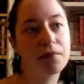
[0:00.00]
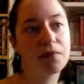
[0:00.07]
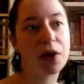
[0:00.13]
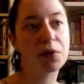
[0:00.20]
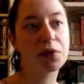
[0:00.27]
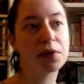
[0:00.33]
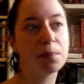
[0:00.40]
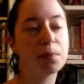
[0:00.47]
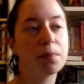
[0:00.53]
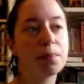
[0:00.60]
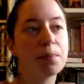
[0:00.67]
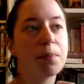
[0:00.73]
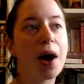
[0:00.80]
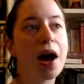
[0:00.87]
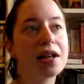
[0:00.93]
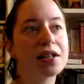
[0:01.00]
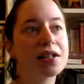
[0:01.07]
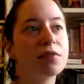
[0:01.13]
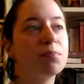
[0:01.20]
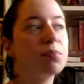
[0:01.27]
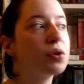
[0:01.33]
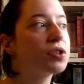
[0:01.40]
there were
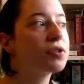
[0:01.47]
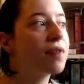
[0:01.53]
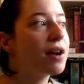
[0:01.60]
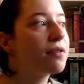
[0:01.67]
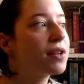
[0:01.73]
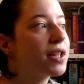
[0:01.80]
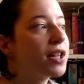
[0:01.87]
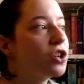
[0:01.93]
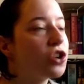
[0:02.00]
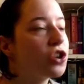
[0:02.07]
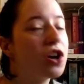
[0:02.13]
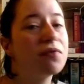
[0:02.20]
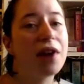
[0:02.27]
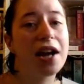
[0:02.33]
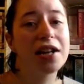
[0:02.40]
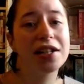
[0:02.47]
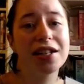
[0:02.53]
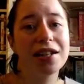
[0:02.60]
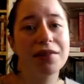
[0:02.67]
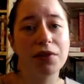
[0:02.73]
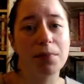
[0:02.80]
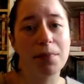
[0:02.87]
parts of books that I really enjoyed but I
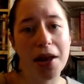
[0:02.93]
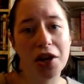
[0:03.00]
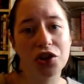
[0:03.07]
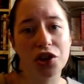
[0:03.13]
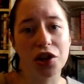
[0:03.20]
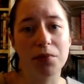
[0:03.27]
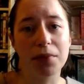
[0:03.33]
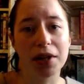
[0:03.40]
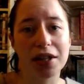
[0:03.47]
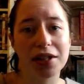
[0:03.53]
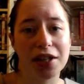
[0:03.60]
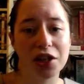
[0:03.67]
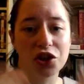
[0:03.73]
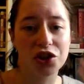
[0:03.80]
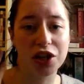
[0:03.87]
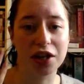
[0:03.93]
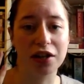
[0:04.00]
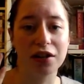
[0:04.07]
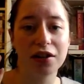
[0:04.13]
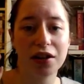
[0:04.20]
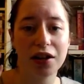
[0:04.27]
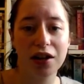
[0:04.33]
didn't even mention because they just
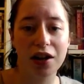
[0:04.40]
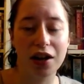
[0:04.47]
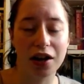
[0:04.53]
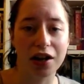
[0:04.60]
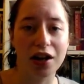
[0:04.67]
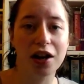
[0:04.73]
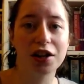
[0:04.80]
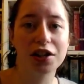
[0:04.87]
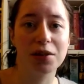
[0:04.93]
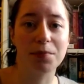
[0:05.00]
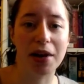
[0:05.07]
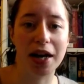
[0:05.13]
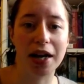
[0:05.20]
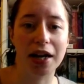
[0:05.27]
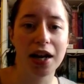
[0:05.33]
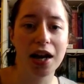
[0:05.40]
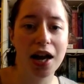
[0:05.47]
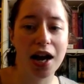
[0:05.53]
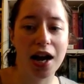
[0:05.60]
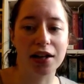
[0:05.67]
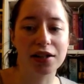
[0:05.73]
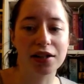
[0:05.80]
didn't occur to me.
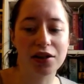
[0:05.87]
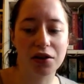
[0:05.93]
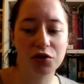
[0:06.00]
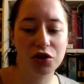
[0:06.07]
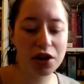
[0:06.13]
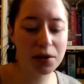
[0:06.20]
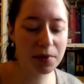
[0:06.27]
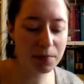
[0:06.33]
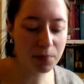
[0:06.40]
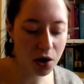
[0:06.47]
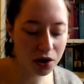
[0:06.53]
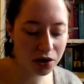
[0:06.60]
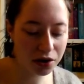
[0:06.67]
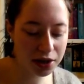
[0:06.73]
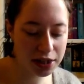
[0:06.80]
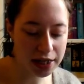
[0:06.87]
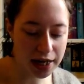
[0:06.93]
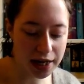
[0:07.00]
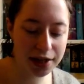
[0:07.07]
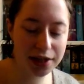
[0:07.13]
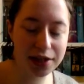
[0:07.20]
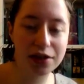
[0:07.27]
And so I'm trying to be more
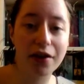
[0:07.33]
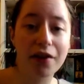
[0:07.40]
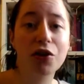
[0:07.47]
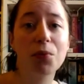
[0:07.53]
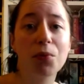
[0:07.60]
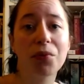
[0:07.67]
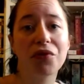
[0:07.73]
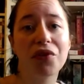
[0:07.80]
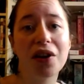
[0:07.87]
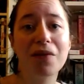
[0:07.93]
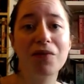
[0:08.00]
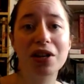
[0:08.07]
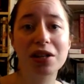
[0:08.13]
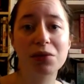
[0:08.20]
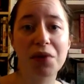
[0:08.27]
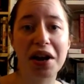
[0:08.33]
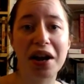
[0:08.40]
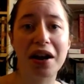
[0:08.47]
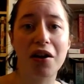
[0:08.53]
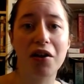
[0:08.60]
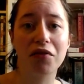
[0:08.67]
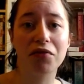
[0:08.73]
concise. So if you prefer this
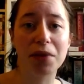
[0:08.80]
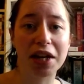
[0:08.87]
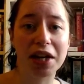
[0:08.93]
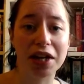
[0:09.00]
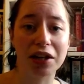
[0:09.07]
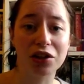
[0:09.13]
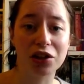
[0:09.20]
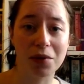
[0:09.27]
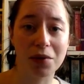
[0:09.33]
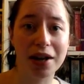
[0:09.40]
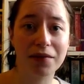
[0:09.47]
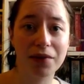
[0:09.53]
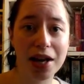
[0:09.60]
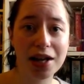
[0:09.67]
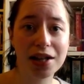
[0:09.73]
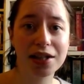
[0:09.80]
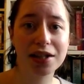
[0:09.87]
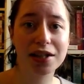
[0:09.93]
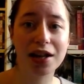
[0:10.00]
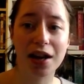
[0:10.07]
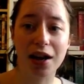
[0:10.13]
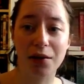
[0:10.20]
way of me doing
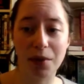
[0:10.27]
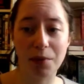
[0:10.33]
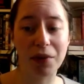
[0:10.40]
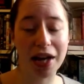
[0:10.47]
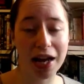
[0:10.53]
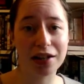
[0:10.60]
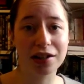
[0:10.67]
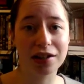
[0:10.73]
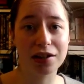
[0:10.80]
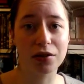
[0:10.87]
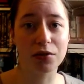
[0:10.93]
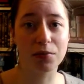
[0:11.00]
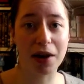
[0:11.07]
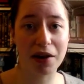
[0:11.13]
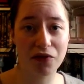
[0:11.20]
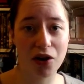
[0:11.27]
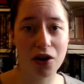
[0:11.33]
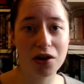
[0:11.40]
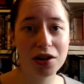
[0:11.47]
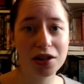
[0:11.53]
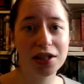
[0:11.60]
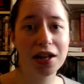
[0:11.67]
this, when we get into my
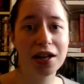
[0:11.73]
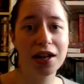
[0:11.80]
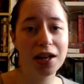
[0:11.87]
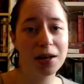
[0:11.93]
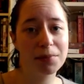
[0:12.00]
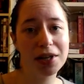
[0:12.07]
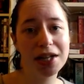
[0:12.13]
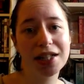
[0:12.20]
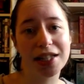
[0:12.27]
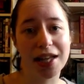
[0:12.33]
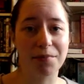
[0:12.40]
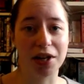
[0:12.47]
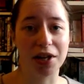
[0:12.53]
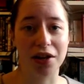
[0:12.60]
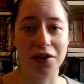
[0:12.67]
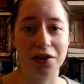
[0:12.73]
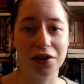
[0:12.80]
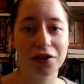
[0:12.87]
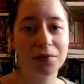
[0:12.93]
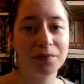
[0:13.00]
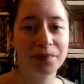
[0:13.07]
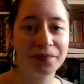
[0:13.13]
thoughts, please let me know.